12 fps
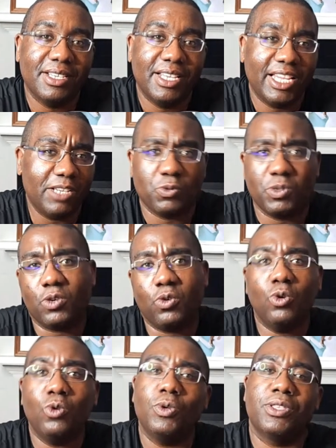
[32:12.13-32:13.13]
He was really
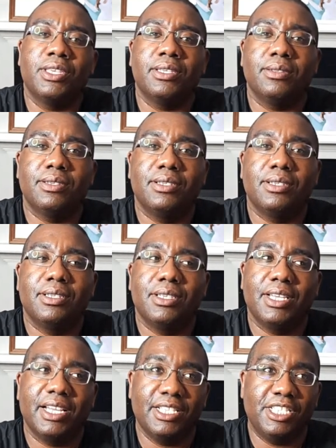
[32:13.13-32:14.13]
cool with it
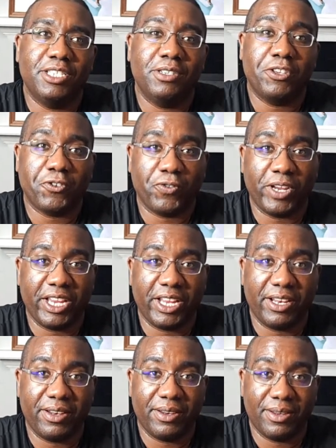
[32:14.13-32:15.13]
until his friend